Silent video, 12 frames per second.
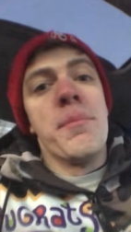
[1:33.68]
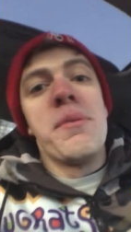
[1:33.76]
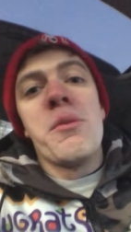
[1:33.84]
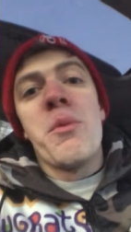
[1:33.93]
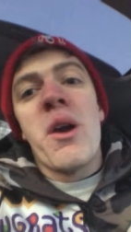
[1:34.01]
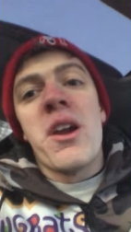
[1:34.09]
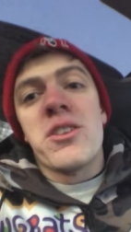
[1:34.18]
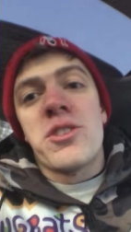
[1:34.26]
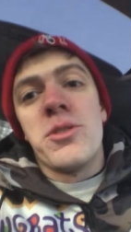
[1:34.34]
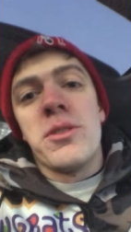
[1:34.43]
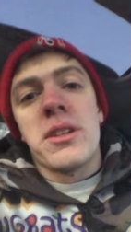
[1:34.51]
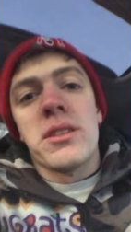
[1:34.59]
beware
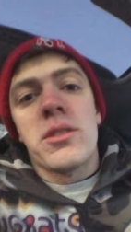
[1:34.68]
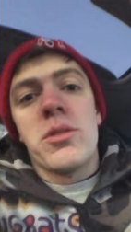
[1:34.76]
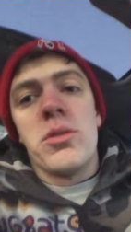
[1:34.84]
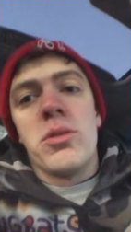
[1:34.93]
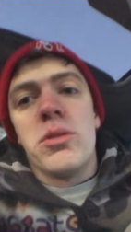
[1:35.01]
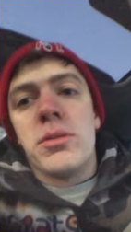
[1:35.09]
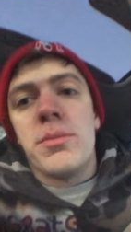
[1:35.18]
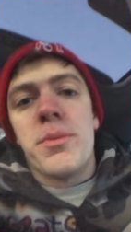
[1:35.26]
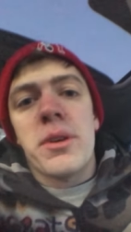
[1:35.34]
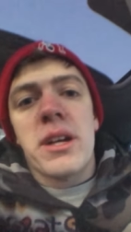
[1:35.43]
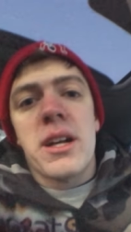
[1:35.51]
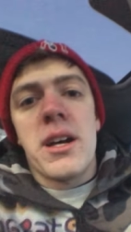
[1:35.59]
shooting in the cold.
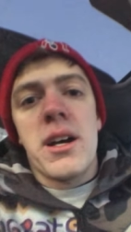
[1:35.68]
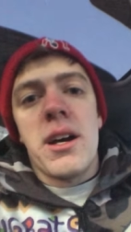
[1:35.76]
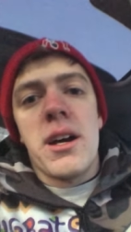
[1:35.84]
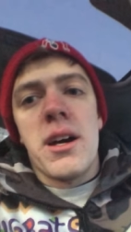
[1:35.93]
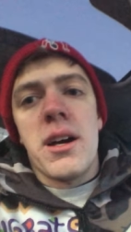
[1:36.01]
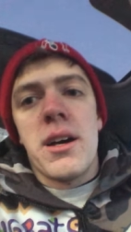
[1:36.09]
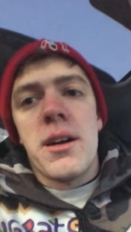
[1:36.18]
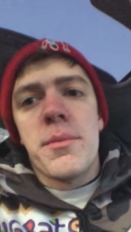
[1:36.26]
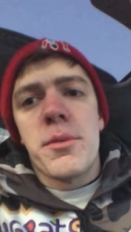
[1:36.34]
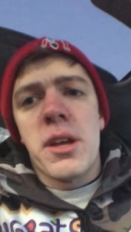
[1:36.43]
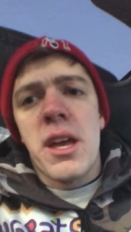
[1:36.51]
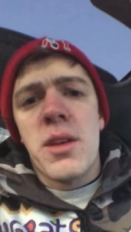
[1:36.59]
Bring uh,
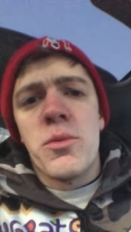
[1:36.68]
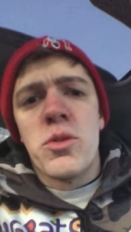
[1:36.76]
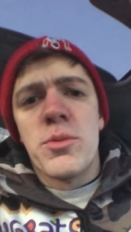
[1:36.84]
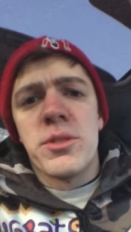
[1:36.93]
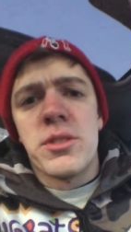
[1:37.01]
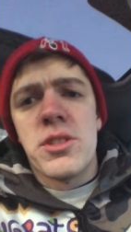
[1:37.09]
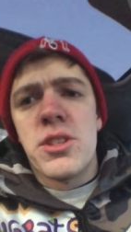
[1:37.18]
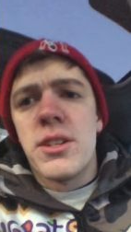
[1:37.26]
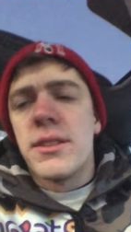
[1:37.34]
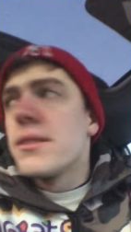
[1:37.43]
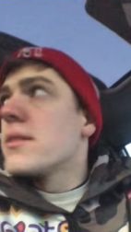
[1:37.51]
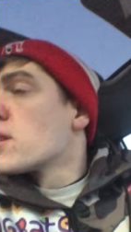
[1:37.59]
bring hand warmers and
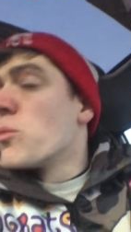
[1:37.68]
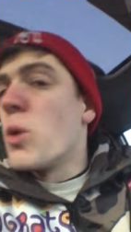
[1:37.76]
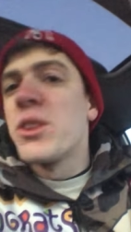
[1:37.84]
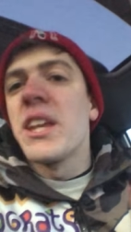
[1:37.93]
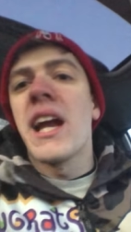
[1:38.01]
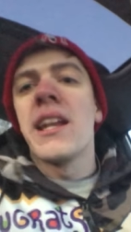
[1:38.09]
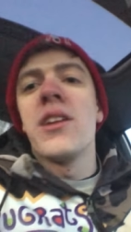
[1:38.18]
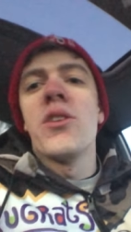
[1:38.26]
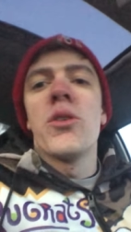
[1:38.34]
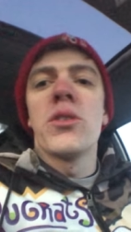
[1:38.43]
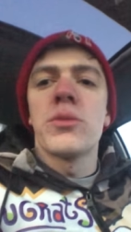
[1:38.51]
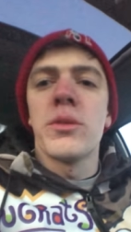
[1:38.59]
shits. One thing I did
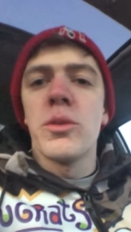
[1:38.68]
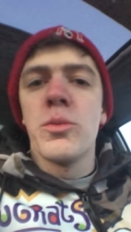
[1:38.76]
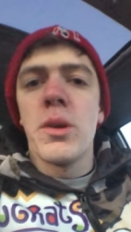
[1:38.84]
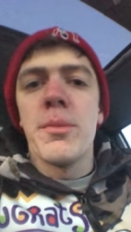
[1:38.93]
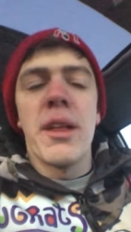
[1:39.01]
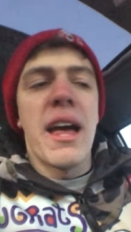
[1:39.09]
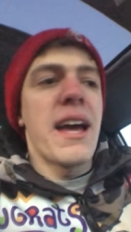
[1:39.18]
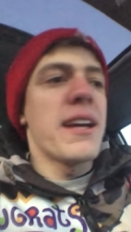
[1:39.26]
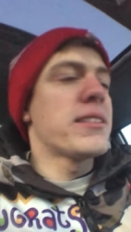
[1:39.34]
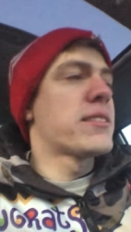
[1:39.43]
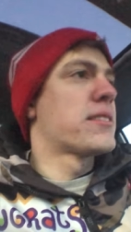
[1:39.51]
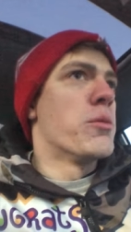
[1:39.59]
notice with the Weebill
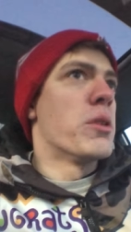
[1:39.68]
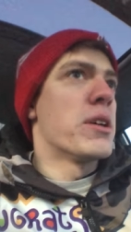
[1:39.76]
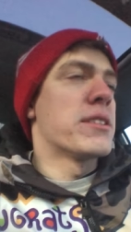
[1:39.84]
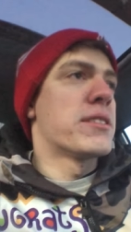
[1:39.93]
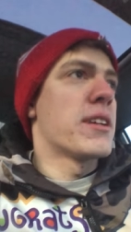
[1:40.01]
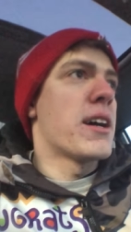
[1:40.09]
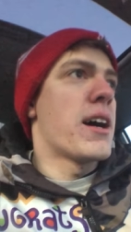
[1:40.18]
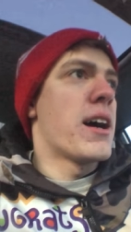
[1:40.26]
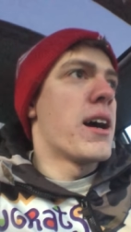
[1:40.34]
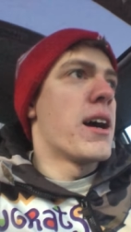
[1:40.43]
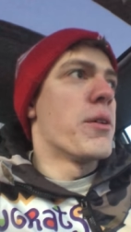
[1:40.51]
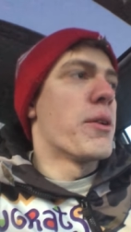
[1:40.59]
S was
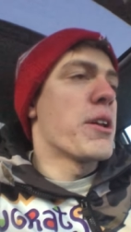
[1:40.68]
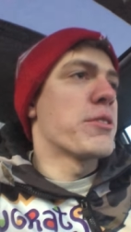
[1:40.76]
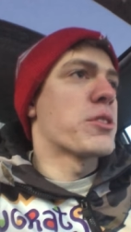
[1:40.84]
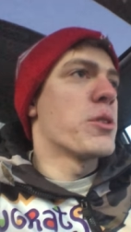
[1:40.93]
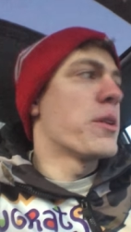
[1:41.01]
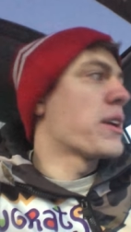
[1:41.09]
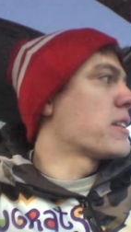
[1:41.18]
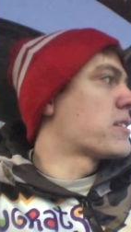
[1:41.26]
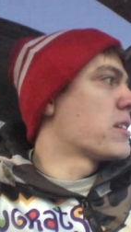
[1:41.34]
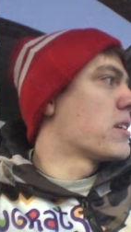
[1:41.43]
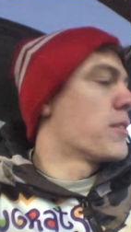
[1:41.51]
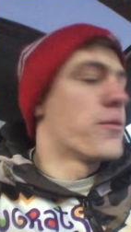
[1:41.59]
uh, when I was going
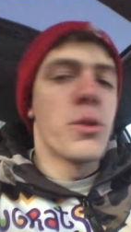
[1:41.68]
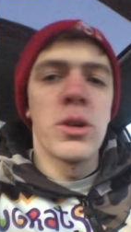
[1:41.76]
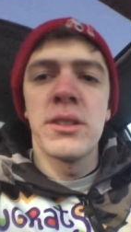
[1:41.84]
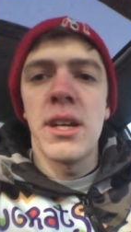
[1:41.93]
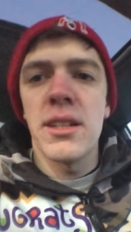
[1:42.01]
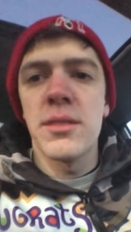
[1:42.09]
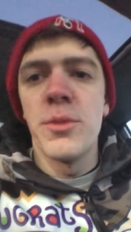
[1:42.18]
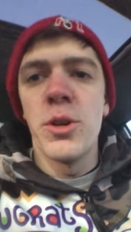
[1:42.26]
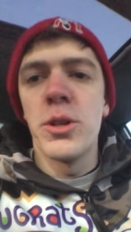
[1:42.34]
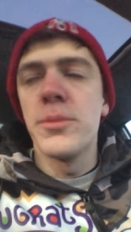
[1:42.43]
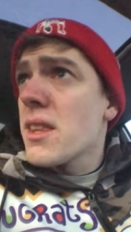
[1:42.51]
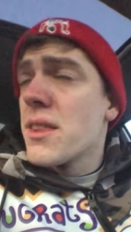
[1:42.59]
into the vortex
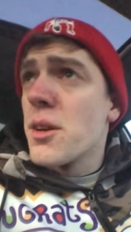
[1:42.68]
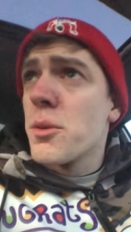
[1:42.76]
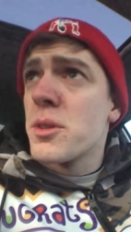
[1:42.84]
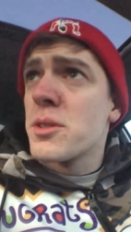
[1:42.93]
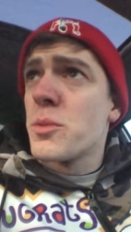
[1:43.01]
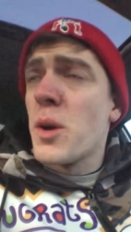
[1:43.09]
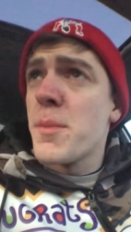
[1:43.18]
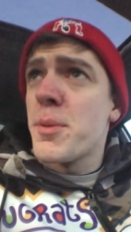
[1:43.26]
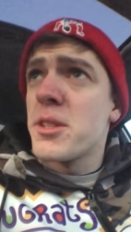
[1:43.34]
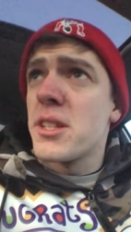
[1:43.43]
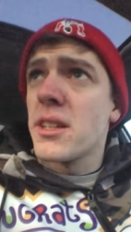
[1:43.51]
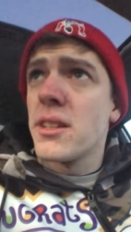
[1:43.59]
mode, there was one
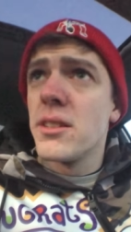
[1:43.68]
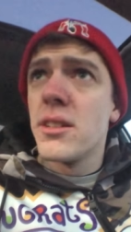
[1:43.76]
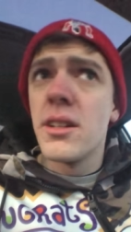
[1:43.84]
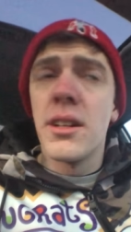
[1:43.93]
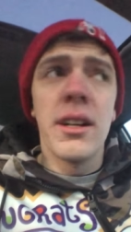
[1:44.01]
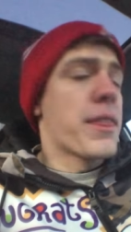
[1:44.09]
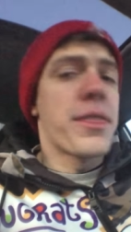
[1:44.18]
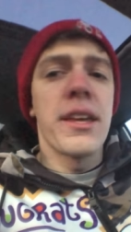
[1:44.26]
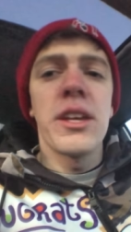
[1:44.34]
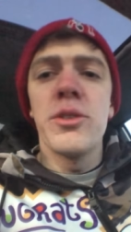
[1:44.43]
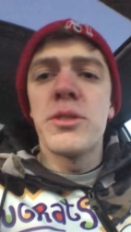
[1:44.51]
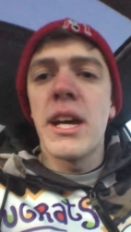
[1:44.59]
particular
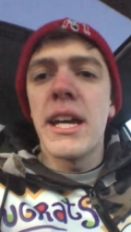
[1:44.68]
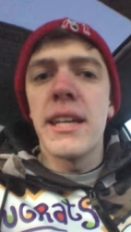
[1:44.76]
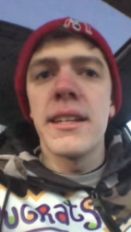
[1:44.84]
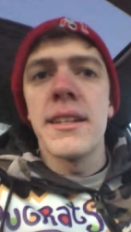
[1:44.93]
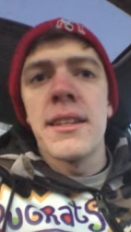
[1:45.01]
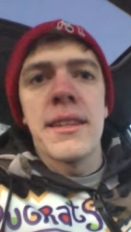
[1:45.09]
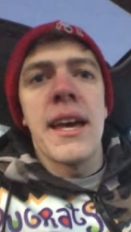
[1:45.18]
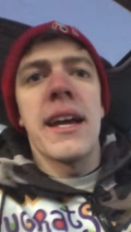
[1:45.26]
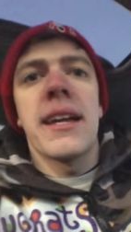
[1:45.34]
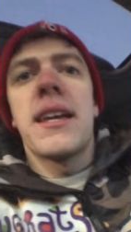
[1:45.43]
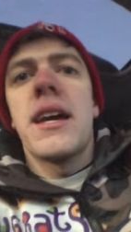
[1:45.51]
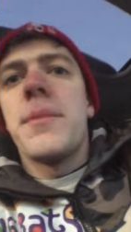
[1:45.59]
thing you tighten
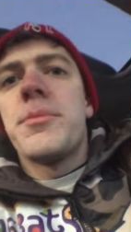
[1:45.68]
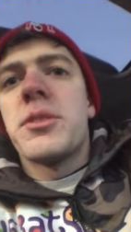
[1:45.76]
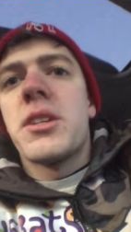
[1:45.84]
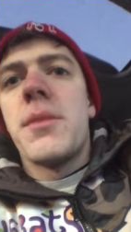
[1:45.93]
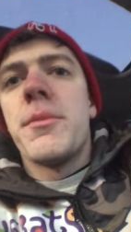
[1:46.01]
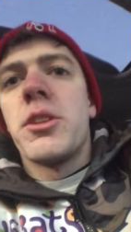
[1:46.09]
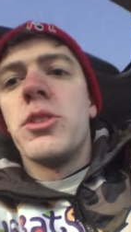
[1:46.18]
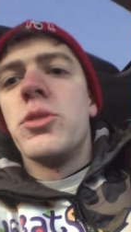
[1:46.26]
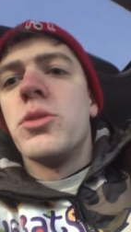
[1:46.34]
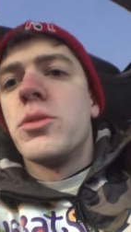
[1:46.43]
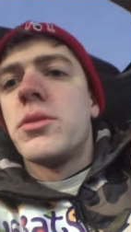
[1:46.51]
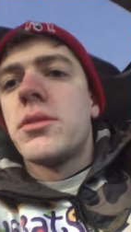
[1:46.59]
that kept coming
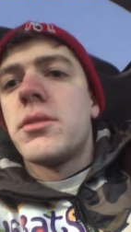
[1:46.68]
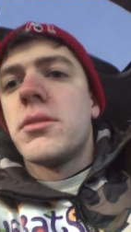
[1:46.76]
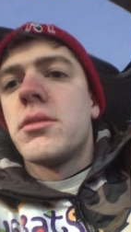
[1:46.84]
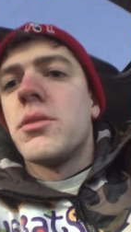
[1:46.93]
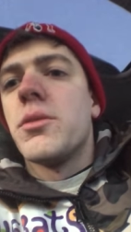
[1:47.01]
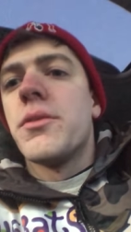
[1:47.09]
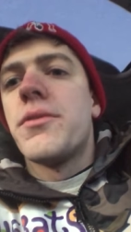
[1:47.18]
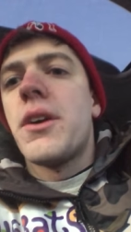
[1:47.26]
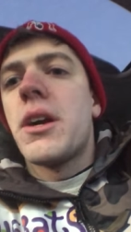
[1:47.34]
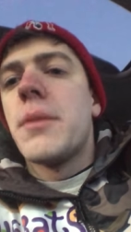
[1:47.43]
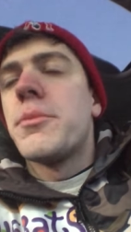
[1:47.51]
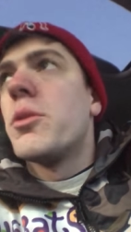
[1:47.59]
loose, so it would
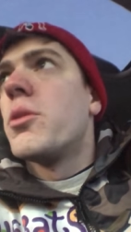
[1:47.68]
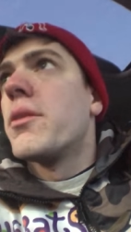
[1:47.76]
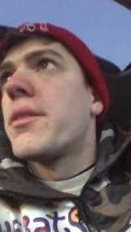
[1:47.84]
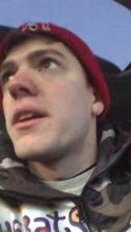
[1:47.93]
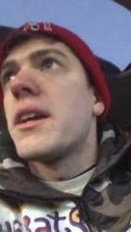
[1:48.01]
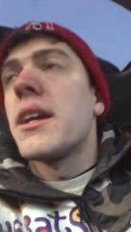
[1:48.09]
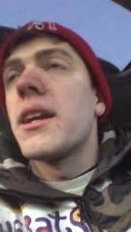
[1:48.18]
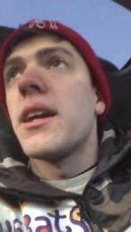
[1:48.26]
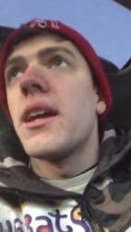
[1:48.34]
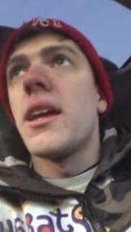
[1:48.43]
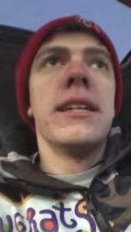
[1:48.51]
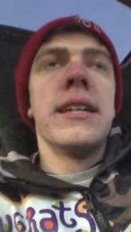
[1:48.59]
fuck up the whole
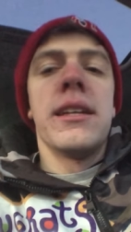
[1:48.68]
thing and